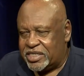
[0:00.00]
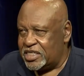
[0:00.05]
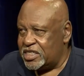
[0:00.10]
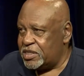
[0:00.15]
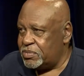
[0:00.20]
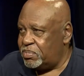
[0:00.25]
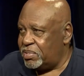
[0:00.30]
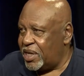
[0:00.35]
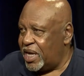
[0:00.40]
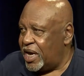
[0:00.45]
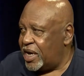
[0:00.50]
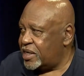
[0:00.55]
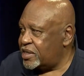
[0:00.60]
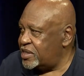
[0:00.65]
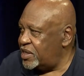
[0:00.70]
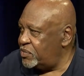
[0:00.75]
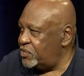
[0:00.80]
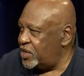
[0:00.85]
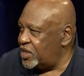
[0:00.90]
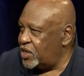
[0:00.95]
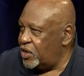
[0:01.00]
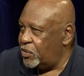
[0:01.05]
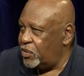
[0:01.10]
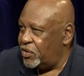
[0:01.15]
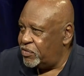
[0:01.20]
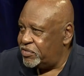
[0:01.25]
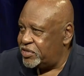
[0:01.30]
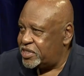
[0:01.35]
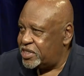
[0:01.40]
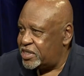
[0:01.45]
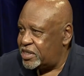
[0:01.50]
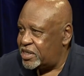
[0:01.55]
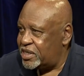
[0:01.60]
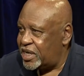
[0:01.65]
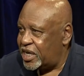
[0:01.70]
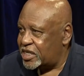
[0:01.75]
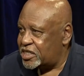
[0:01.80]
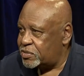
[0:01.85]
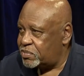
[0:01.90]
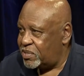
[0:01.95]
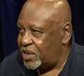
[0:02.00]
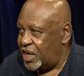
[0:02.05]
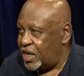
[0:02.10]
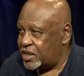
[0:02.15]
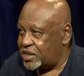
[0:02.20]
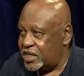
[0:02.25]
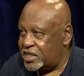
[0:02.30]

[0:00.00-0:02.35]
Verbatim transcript: this block, then we go over to the next block.